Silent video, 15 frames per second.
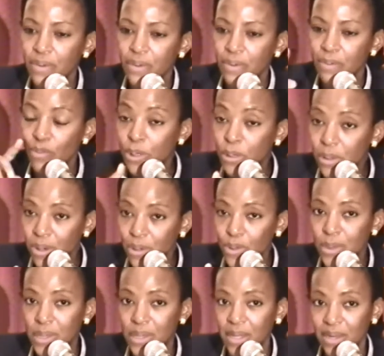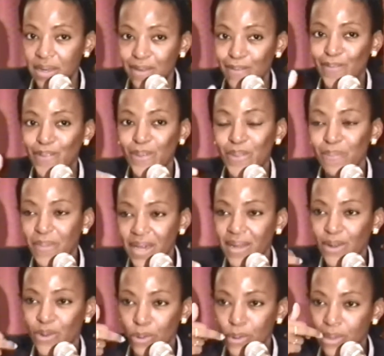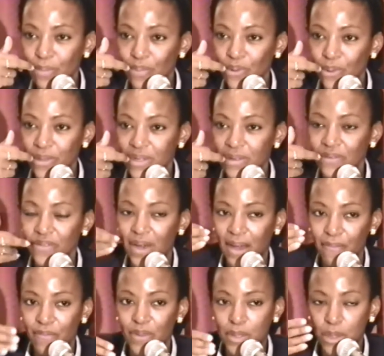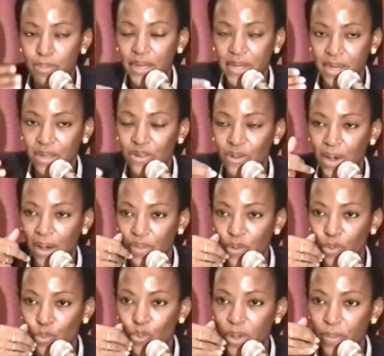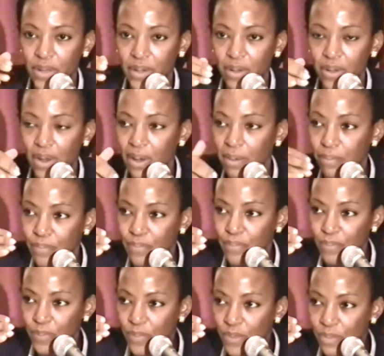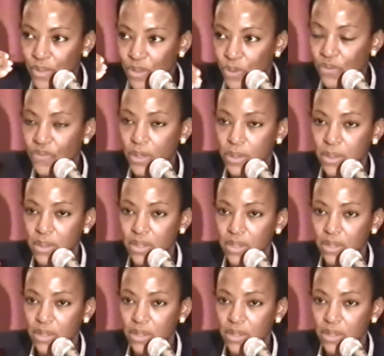which is not to say that the men are not supportive. In speaking to other women, university